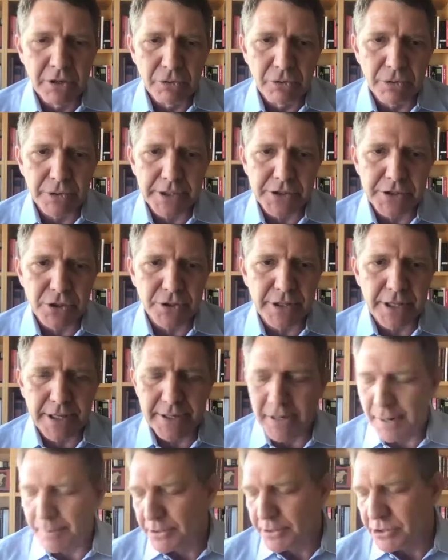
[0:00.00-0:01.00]
really took that
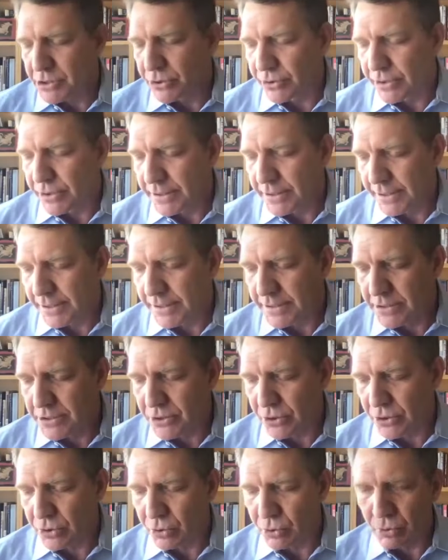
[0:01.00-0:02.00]
opportunity
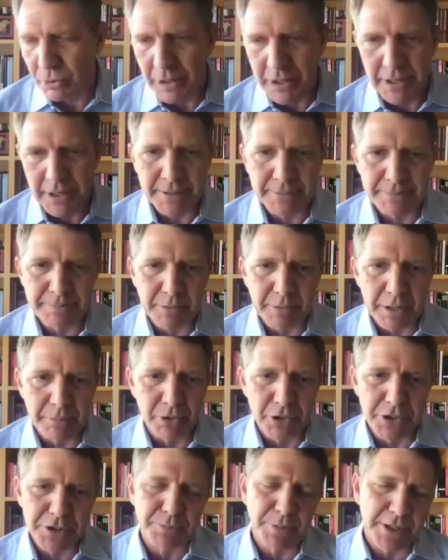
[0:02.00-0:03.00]
to um,
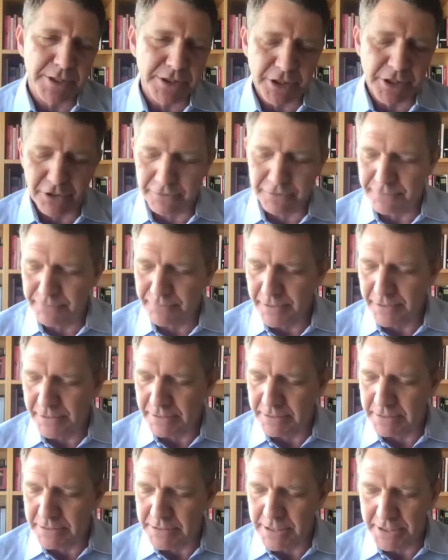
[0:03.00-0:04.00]
immerse myself
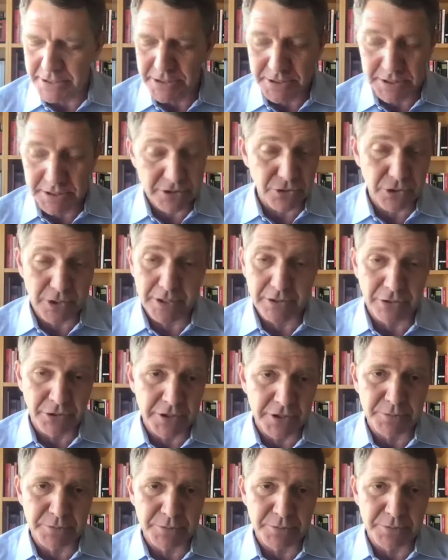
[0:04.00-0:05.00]
in Texas and try to learn
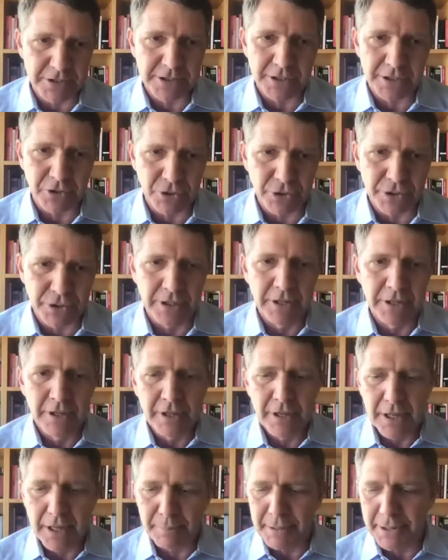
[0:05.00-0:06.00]
as much as I could
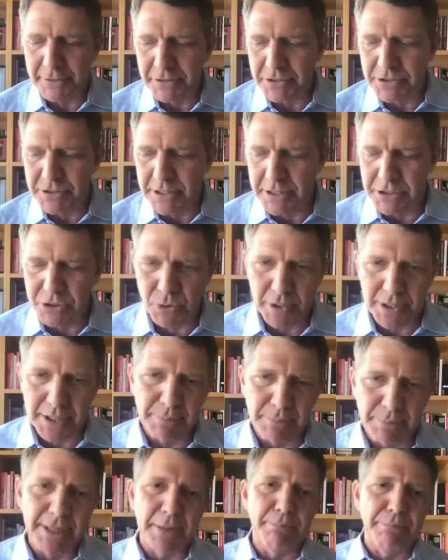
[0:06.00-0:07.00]
about the state so I
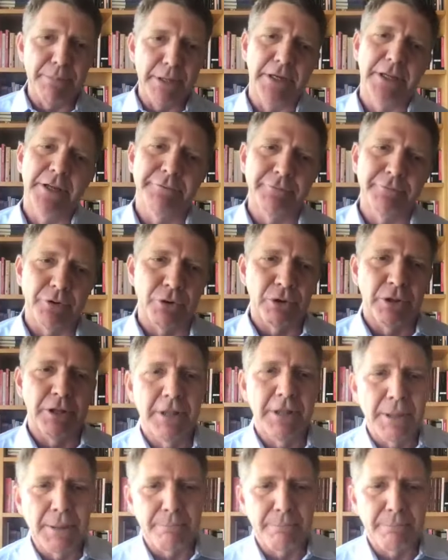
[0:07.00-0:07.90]
can make a meaningful,